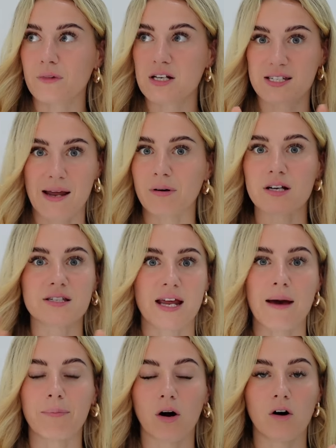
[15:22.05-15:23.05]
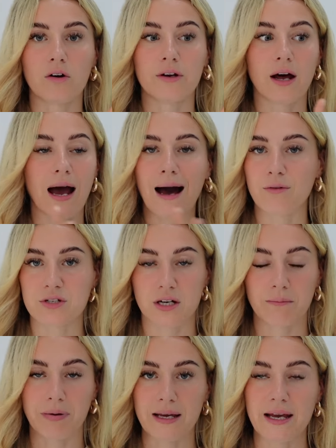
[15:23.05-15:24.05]
step-by-step on how to
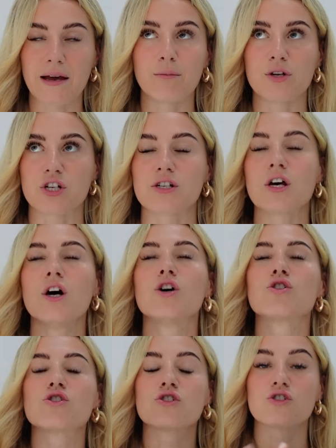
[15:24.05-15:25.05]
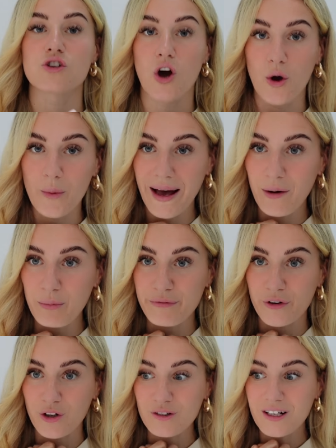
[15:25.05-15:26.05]
complete it, which is so
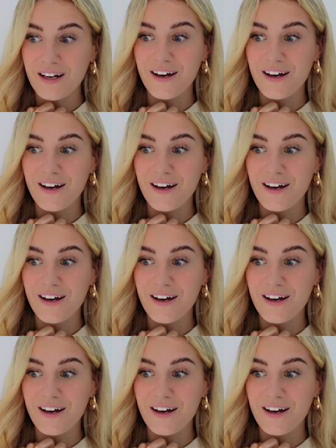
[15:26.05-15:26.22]
helpful.